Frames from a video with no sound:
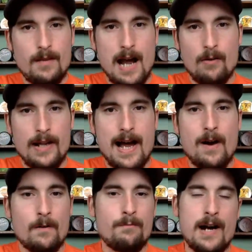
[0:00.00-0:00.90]
out
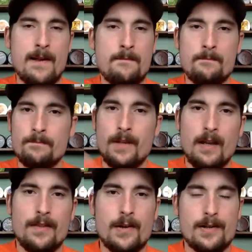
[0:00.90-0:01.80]
loud, but
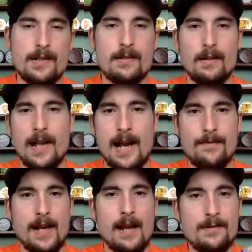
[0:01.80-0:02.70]
there is a delay
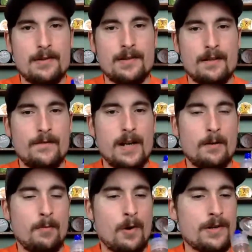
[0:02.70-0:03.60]
on the answers in the
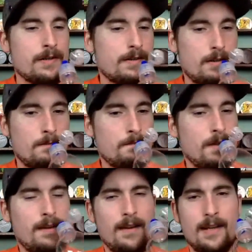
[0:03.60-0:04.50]
video portion. So
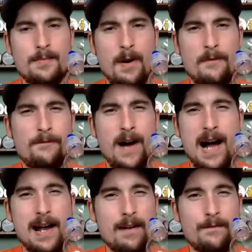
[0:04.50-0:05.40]
it's about
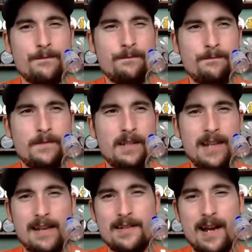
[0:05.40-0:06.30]
5 to
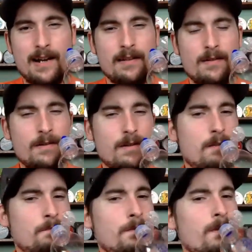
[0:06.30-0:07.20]
10 seconds or so.